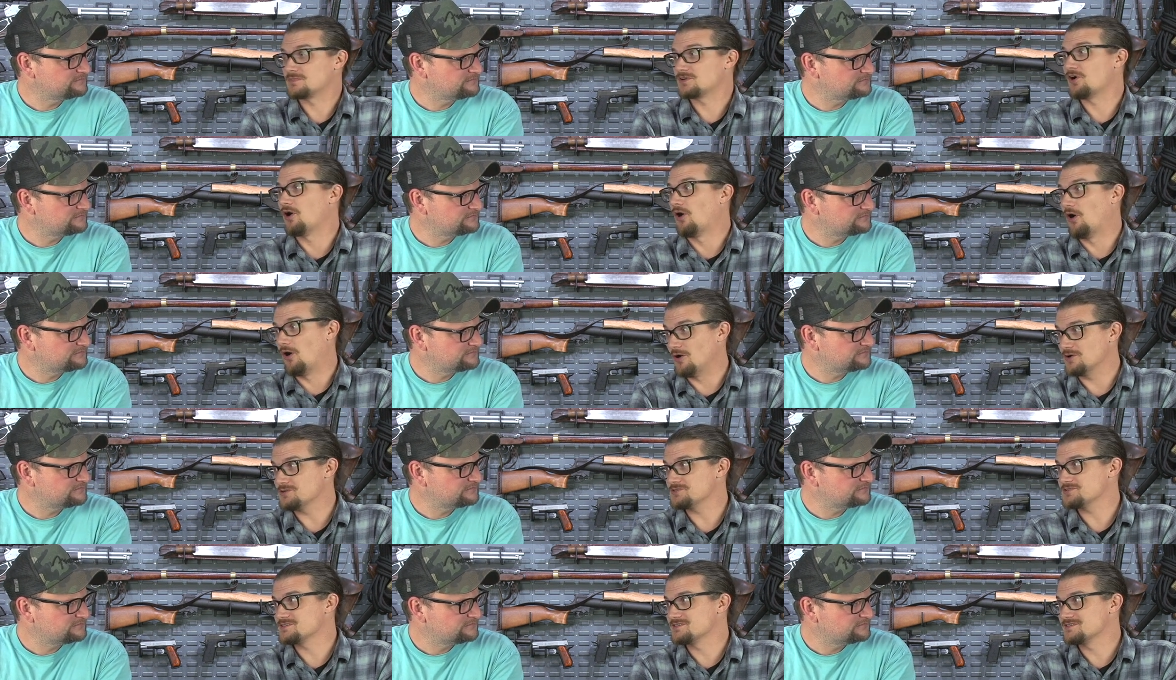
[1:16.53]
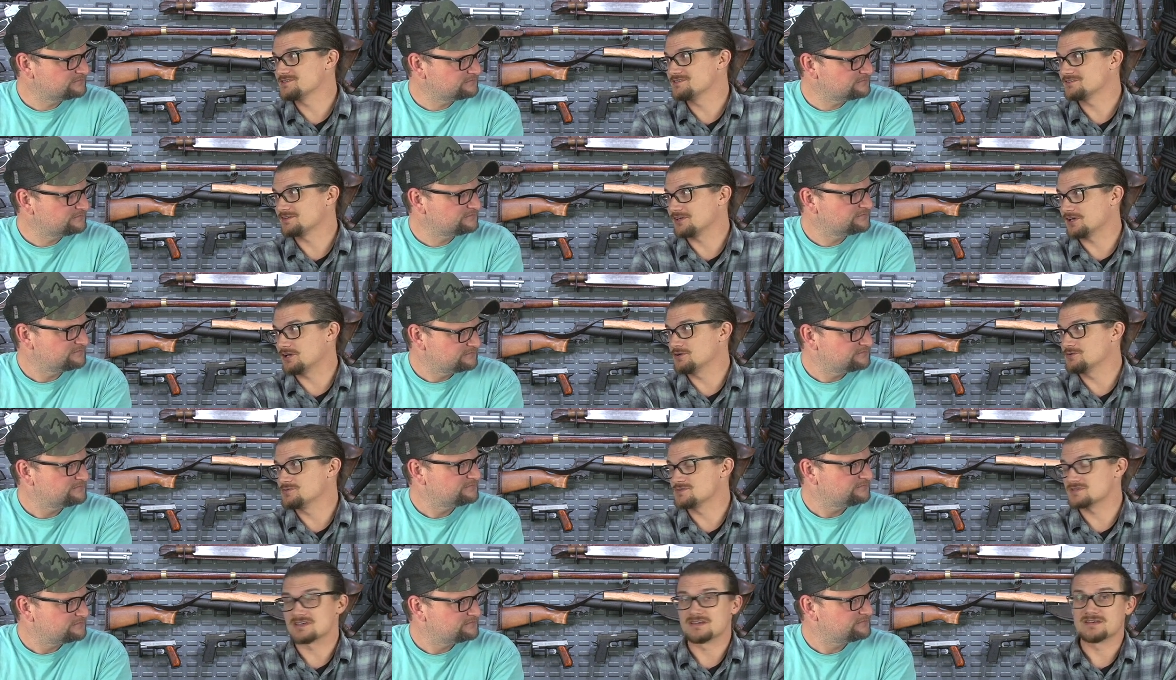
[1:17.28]
Speaker 1: cost
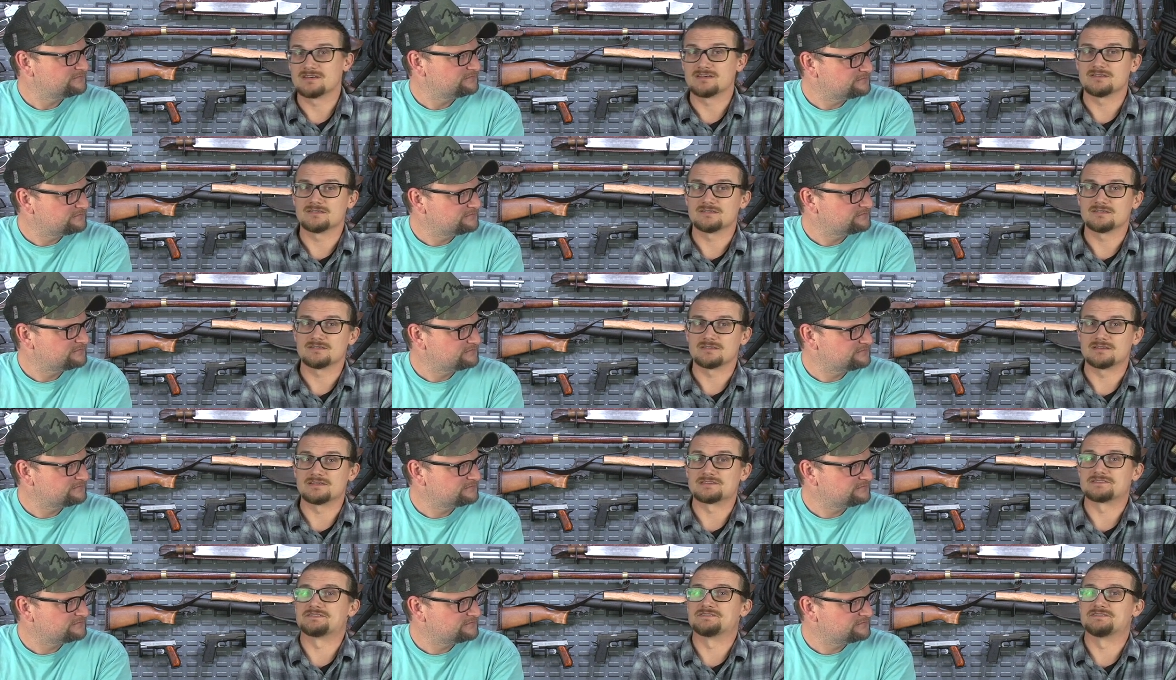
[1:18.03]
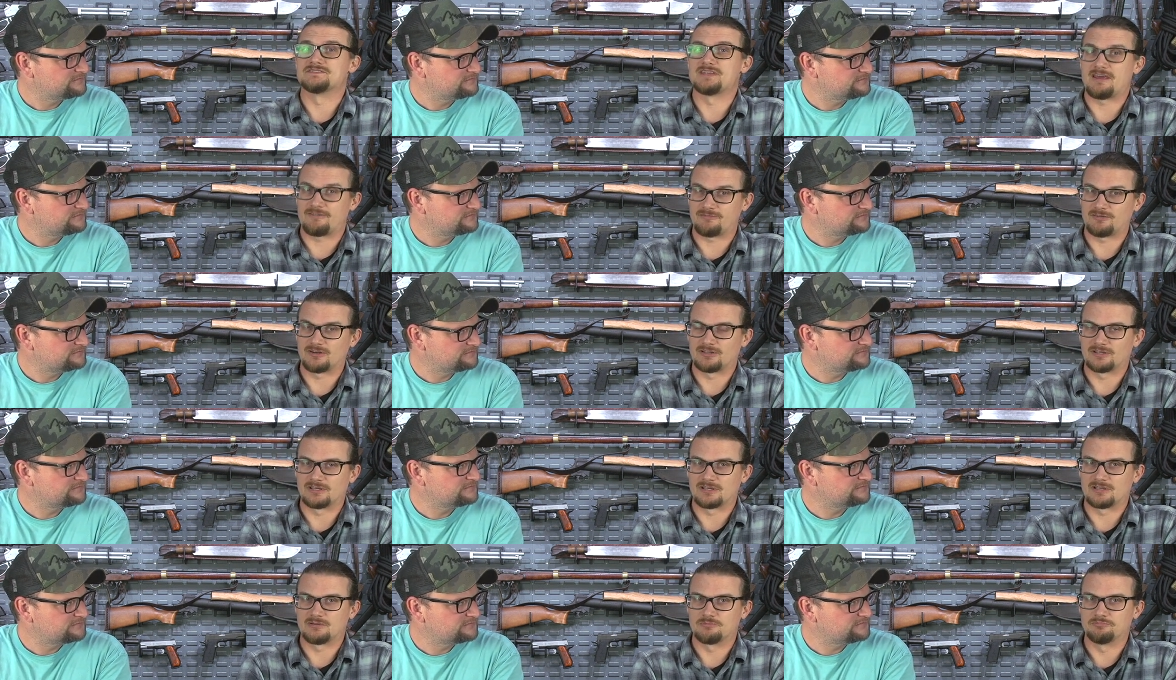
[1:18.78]
goes is
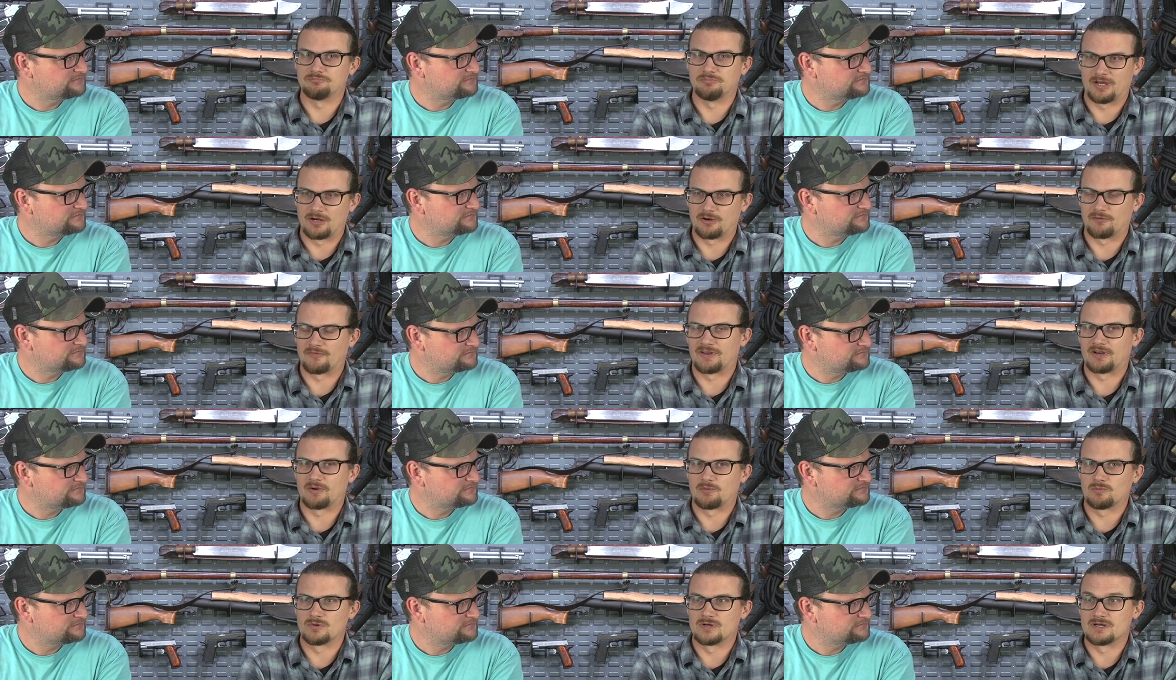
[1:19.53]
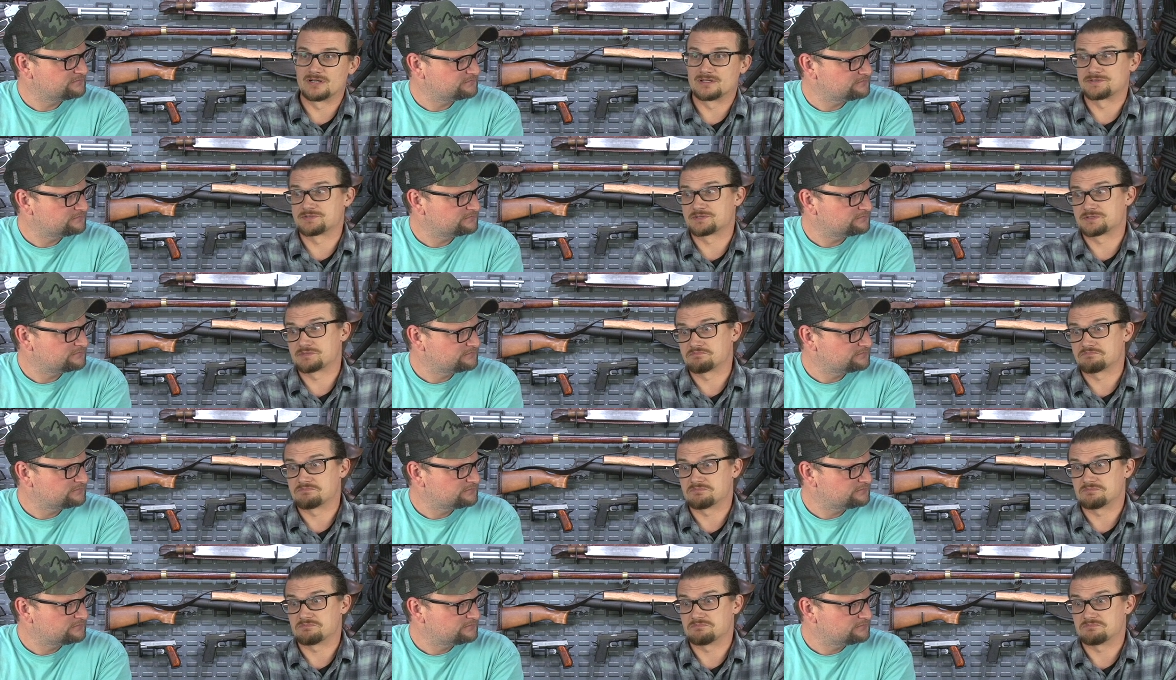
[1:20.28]
definitely better than it was,
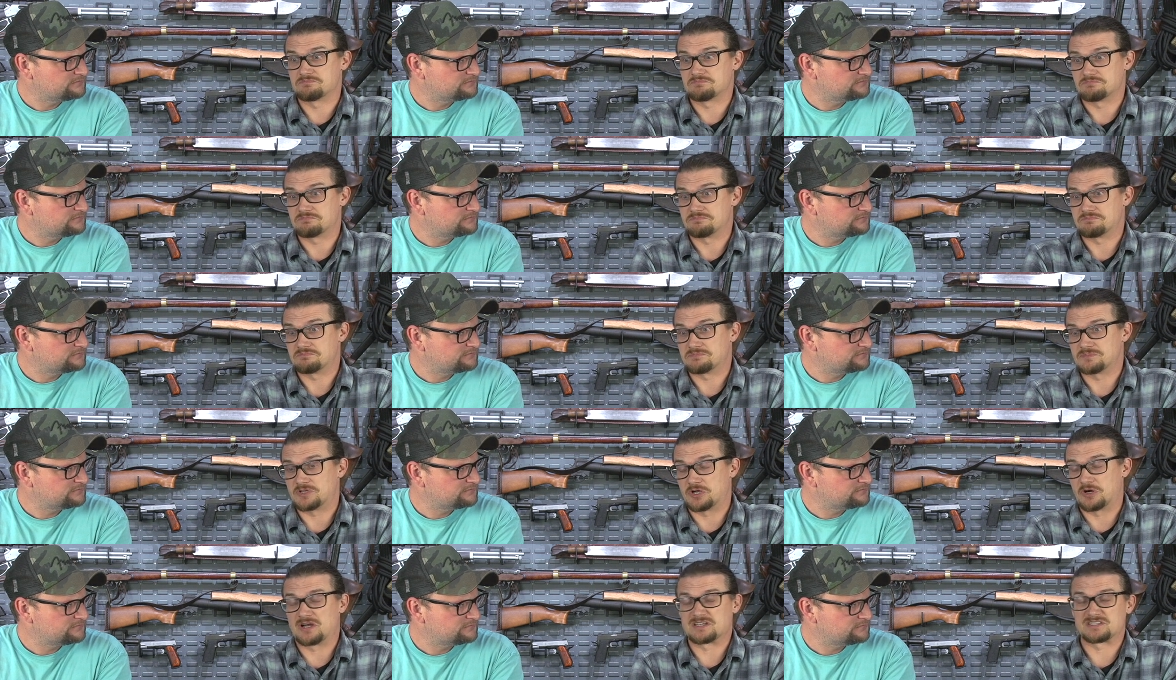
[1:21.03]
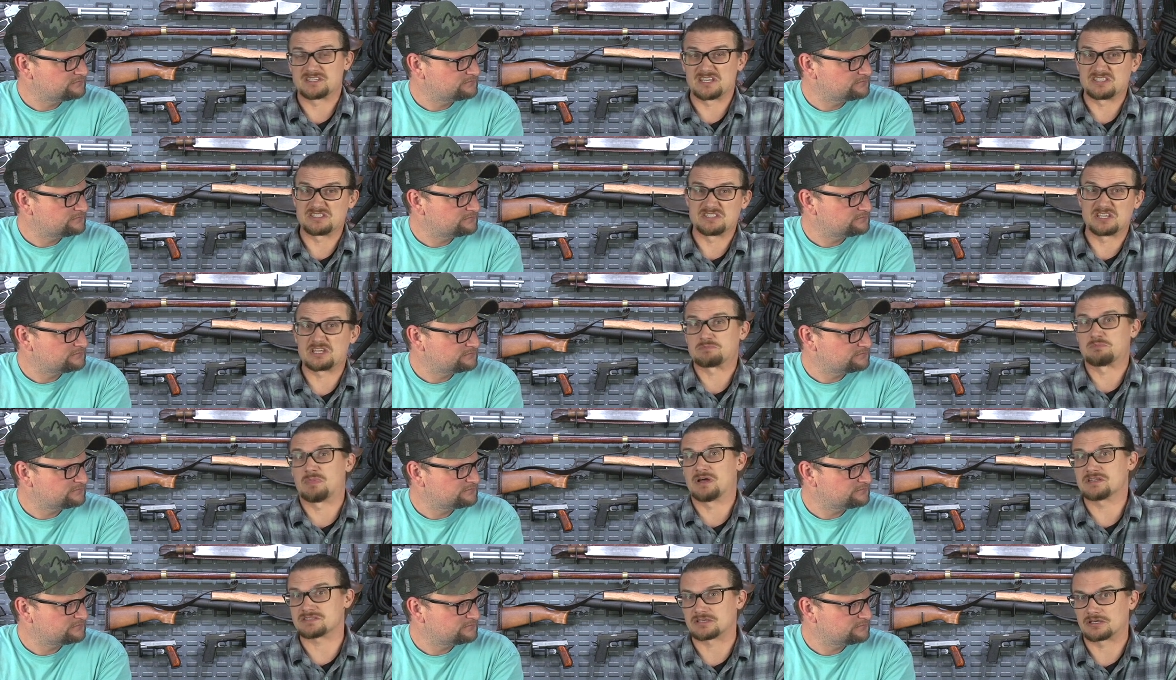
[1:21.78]
dare I say, six
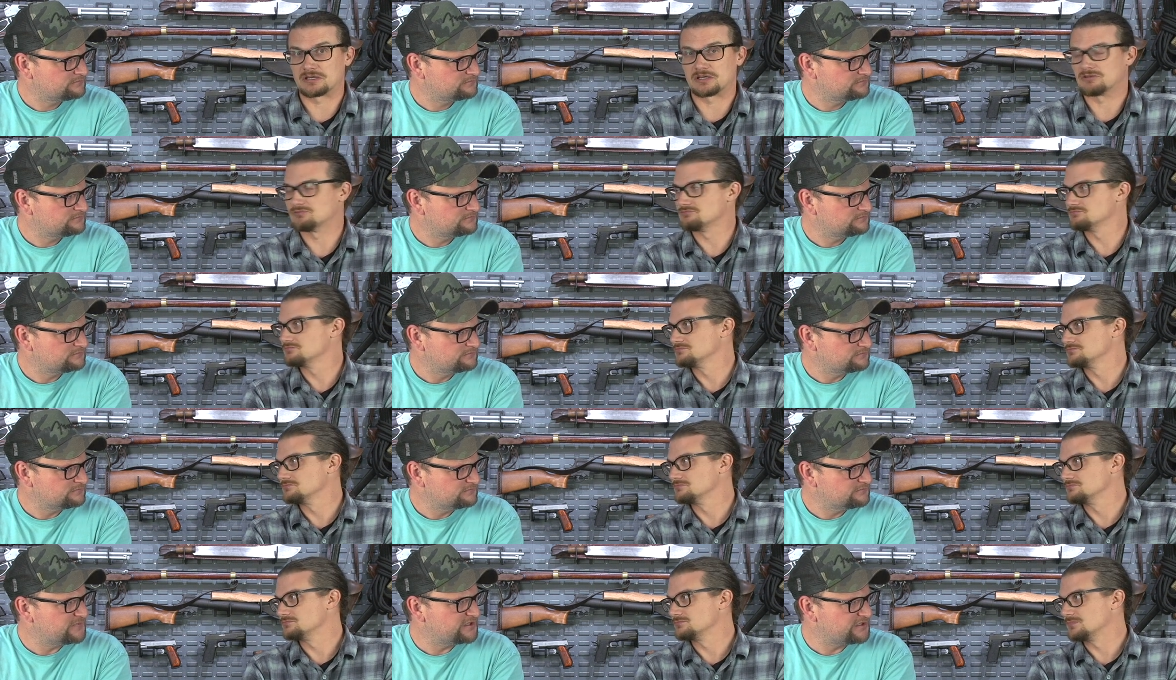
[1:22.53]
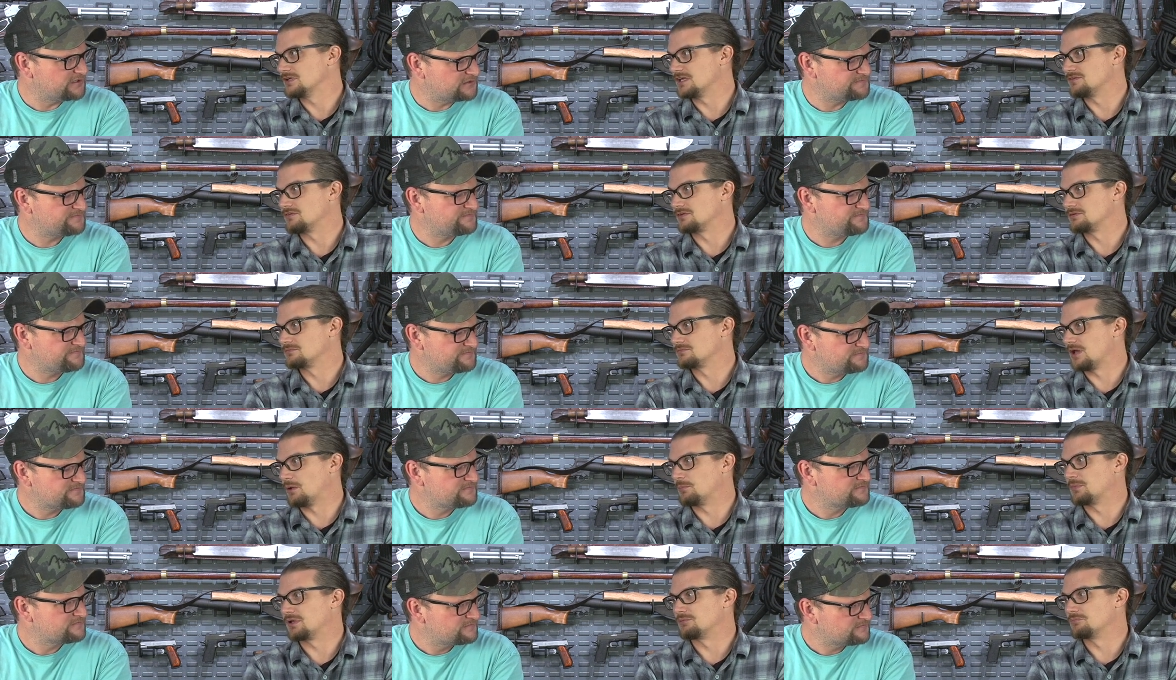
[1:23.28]
months ago. Yeah. Even.
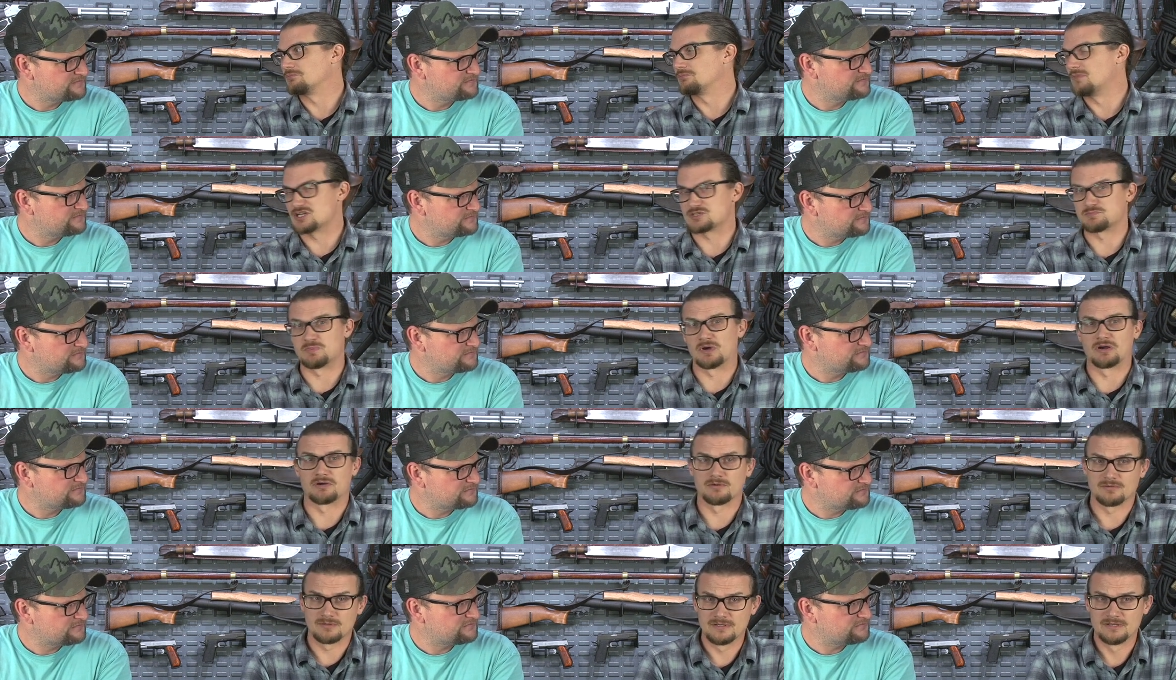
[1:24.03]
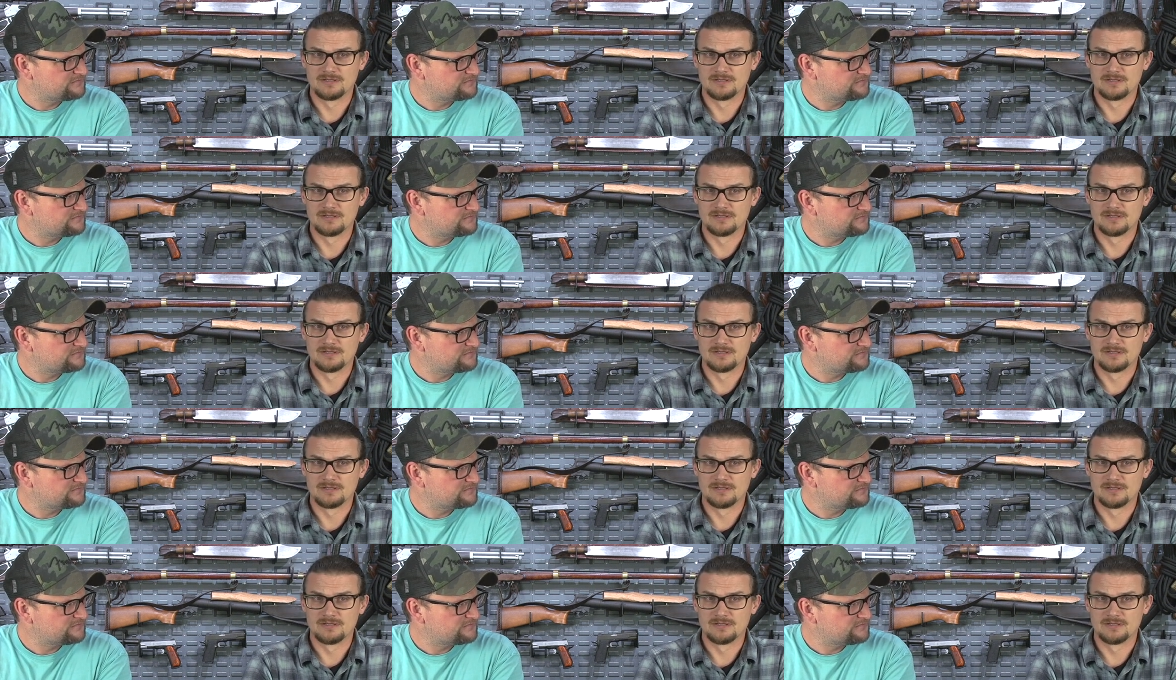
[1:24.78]
I mean, much better.